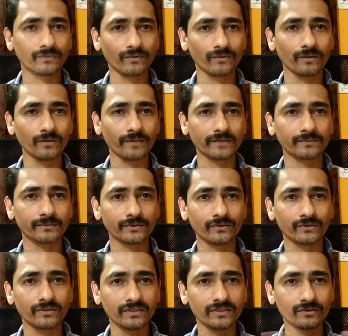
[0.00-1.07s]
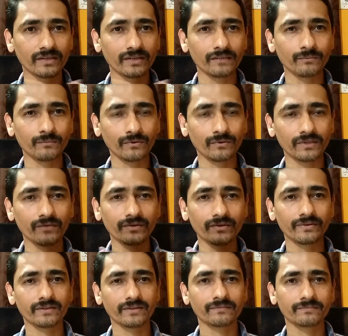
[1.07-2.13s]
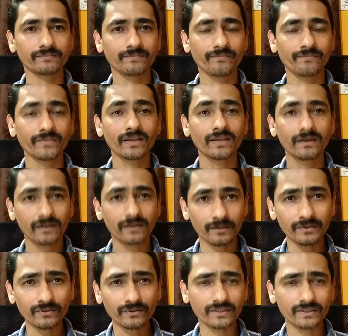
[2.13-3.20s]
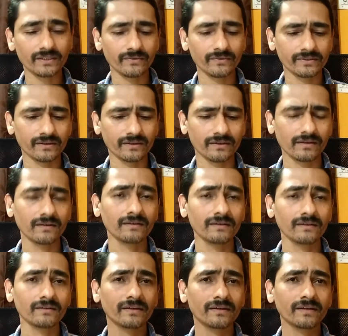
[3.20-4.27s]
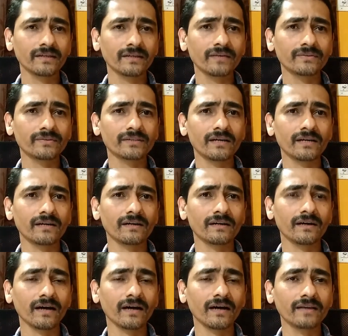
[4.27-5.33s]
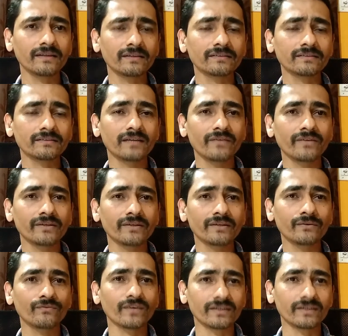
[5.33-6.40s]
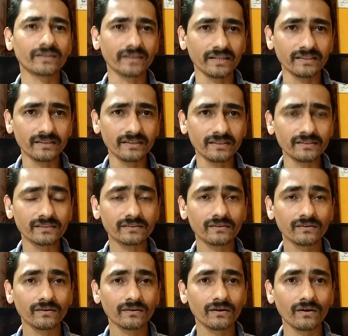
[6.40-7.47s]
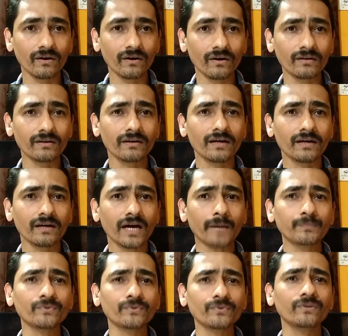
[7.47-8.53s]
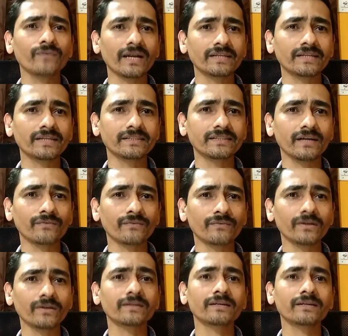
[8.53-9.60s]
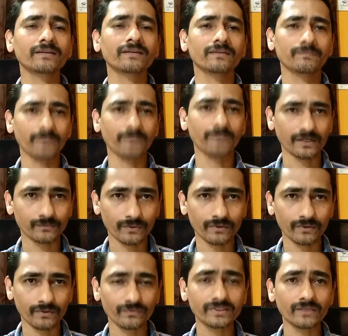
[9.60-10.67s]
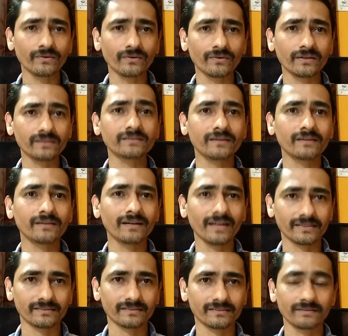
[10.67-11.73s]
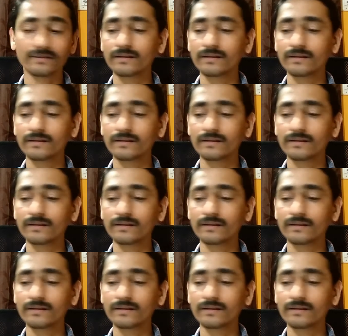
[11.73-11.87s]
old passport. So you need to carry both everywhere. Coming to Canara visa, Canara visa either they will give for 10 years or up to the validity of your passport, whichever is less.